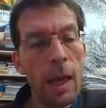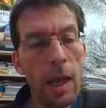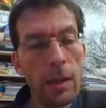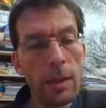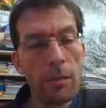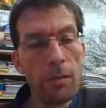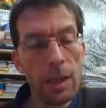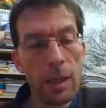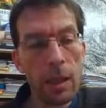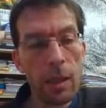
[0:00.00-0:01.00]
And
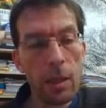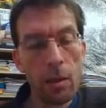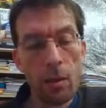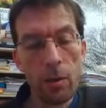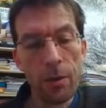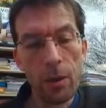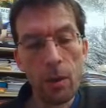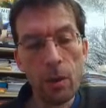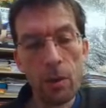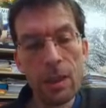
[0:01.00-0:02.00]
everything of
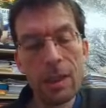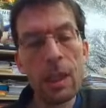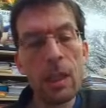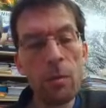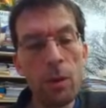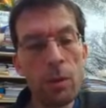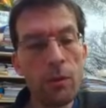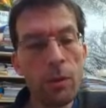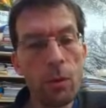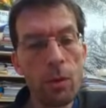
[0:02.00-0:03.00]
the sediments,
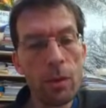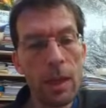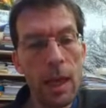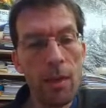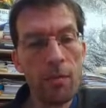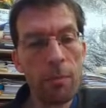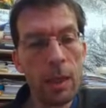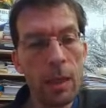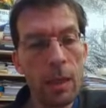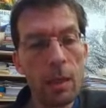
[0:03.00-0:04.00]
of course, have
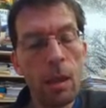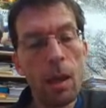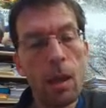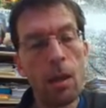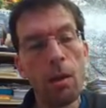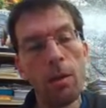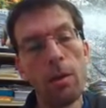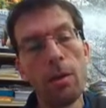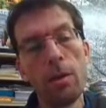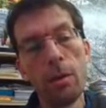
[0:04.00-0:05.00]
been
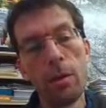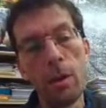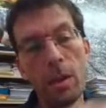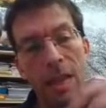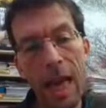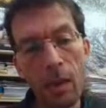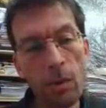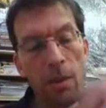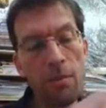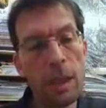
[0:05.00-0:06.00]
dug
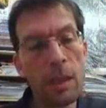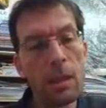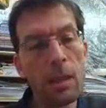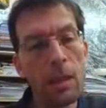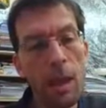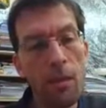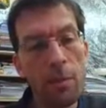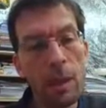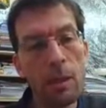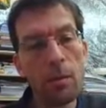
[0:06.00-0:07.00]
out, have
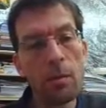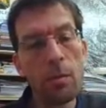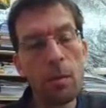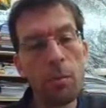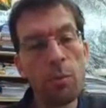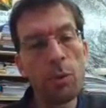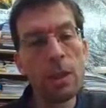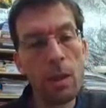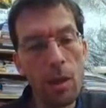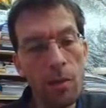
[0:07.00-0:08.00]
been
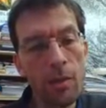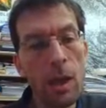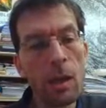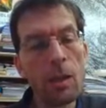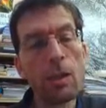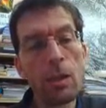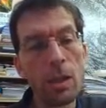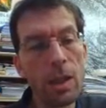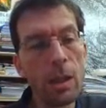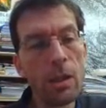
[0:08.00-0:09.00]
preserved and
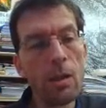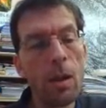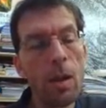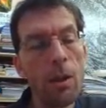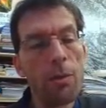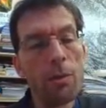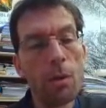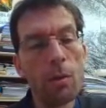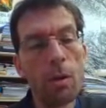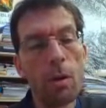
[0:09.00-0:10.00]
studied
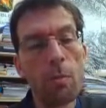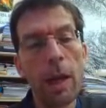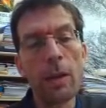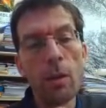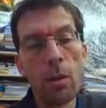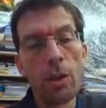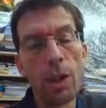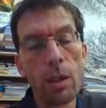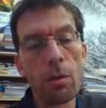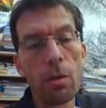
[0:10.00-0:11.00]
through
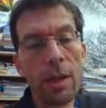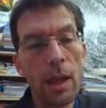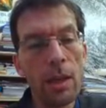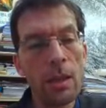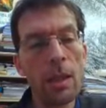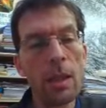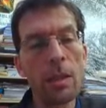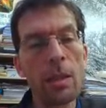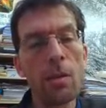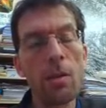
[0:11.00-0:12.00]
palynological
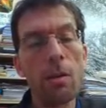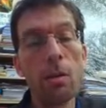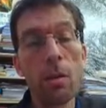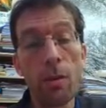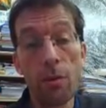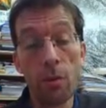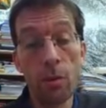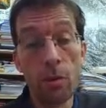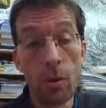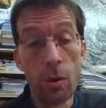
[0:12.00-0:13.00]
analysis,
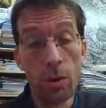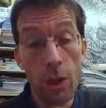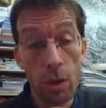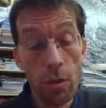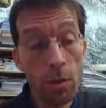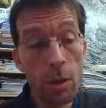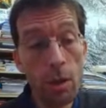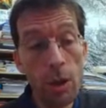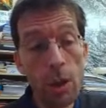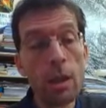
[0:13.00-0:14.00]
through
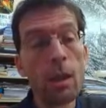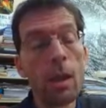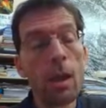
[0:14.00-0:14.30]
geochronology,